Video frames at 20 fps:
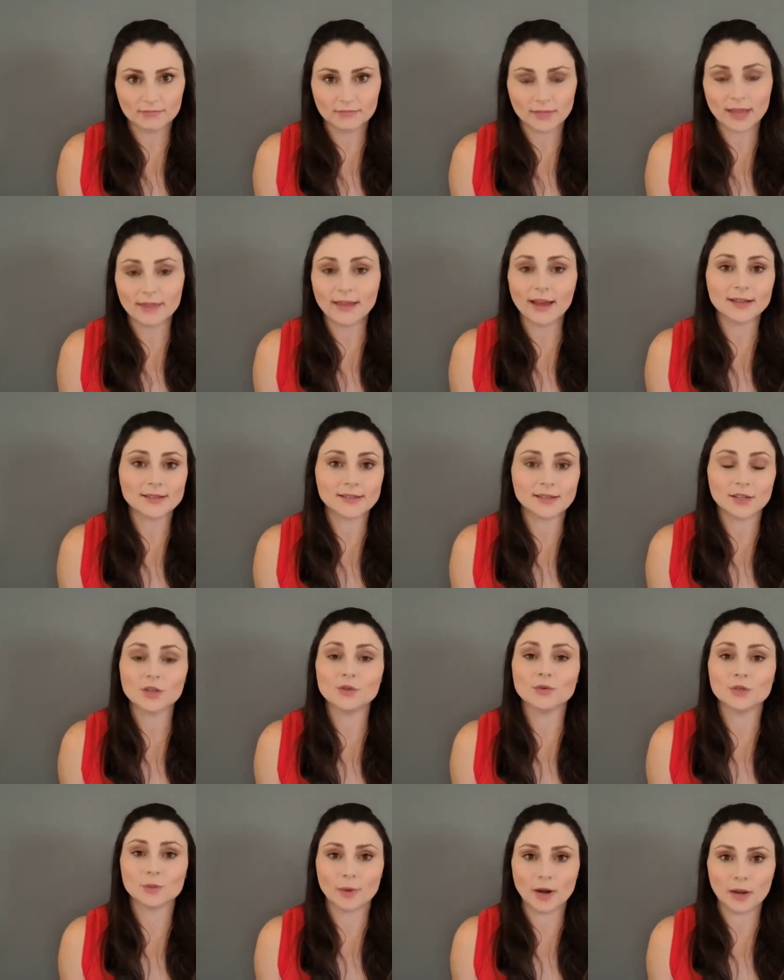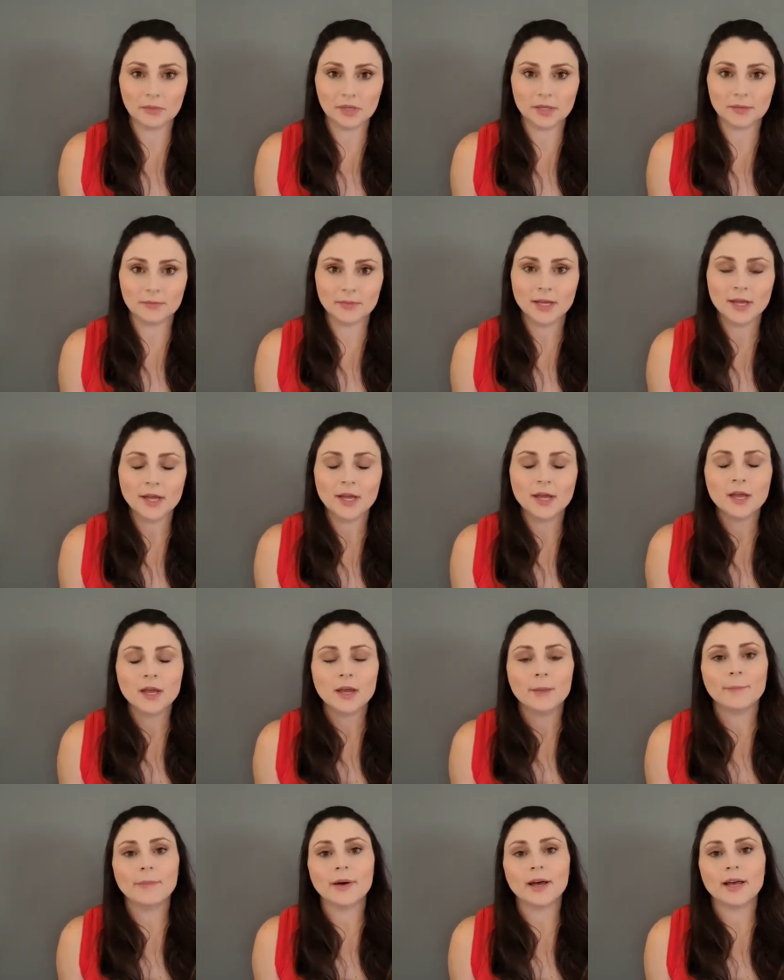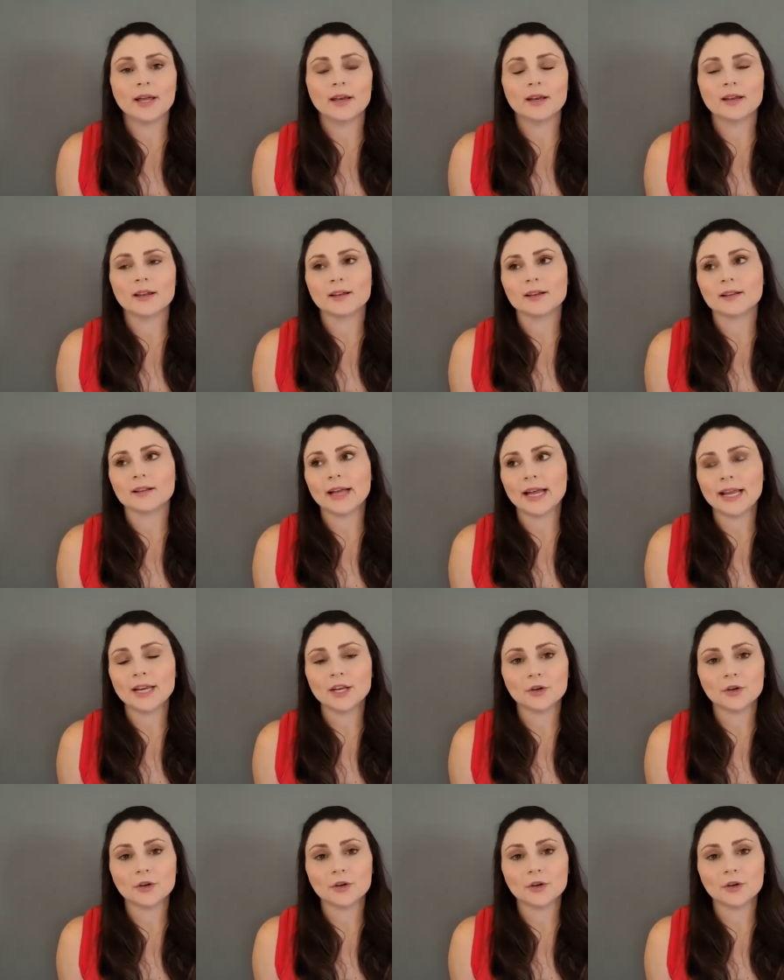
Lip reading: And that's a huge problem. But client